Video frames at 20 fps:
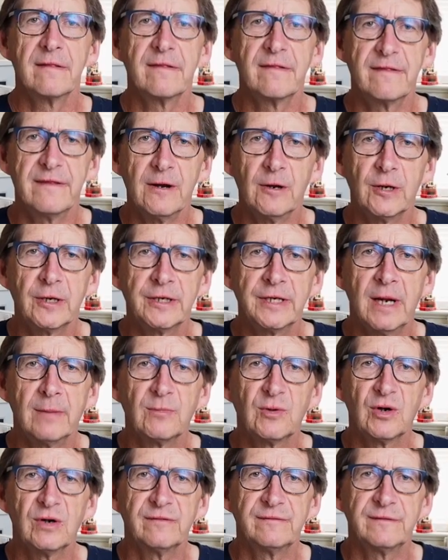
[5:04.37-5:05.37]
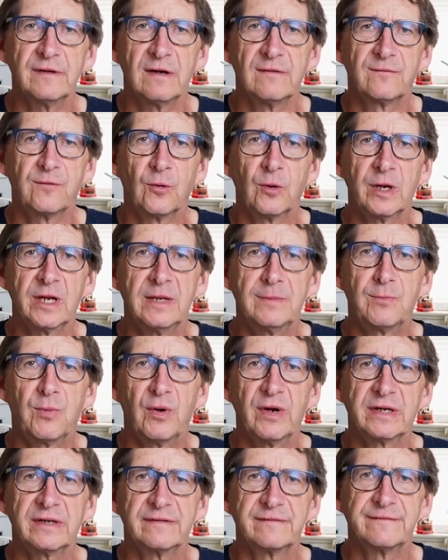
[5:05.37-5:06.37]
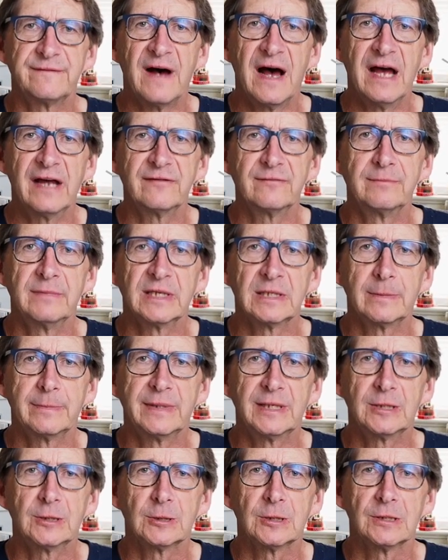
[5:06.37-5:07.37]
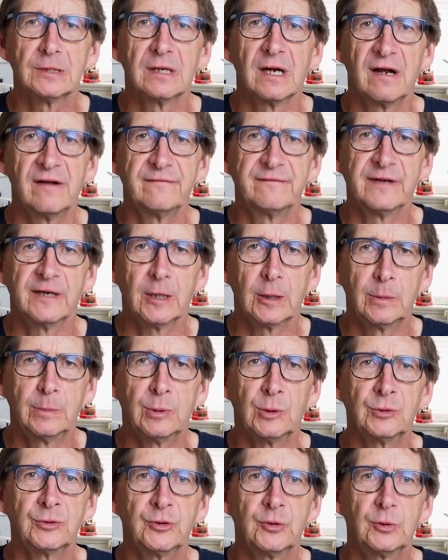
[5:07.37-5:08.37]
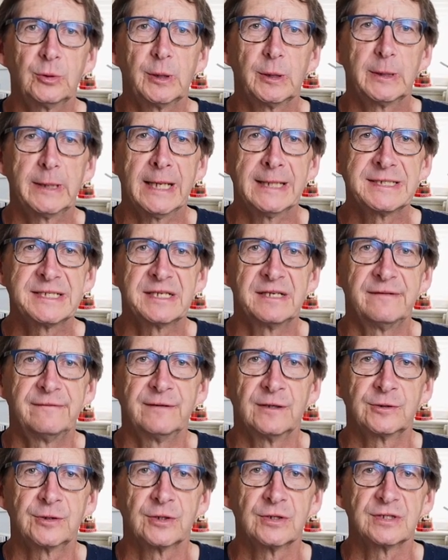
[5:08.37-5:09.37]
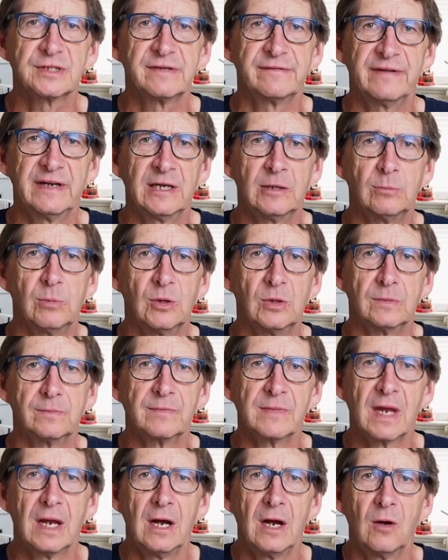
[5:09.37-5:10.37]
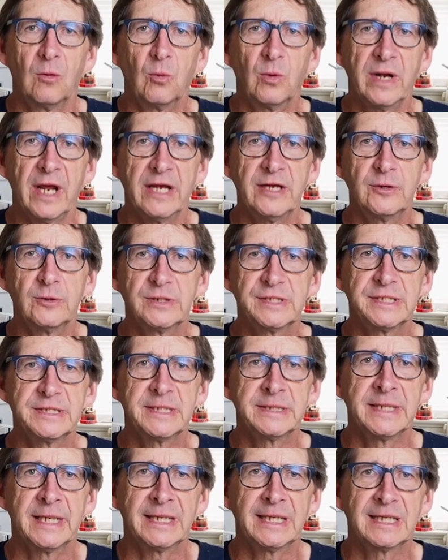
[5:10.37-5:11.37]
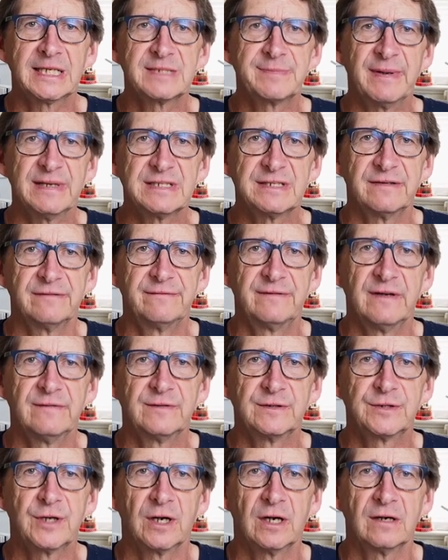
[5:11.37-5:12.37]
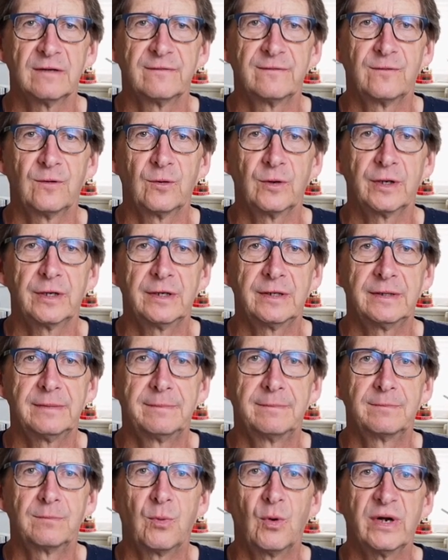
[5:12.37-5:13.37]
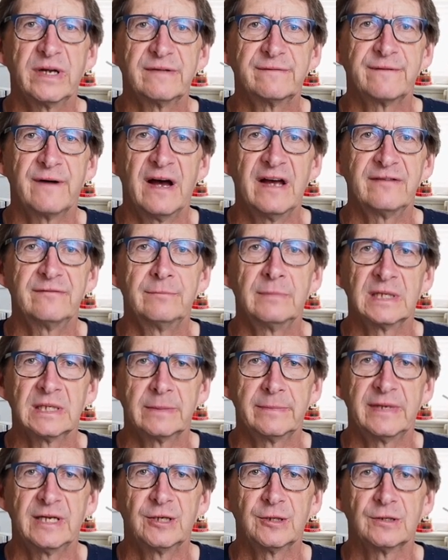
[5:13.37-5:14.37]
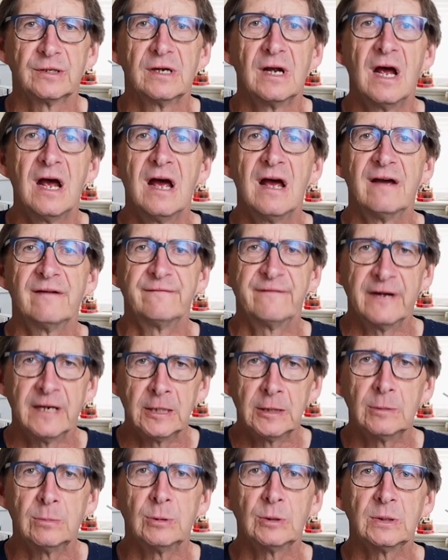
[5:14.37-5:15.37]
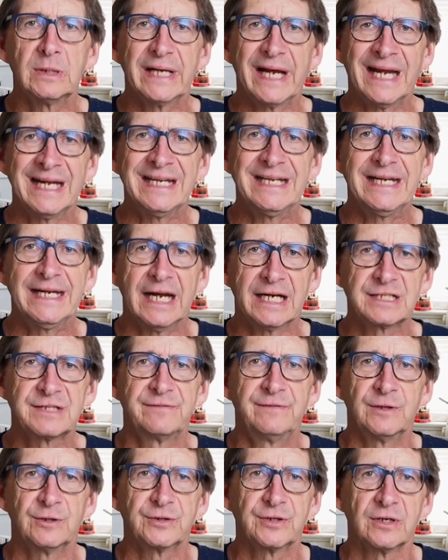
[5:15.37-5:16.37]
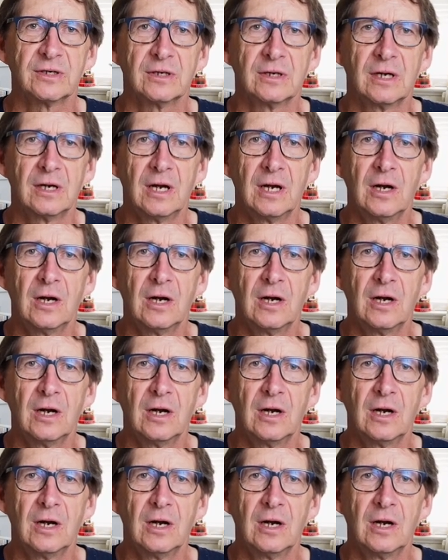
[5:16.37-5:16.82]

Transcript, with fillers: There are a number of 40.5 millimeter variable neutral density filters available. What I use is an inexpensive Vivitar 40.5 millimeter variable NDX filter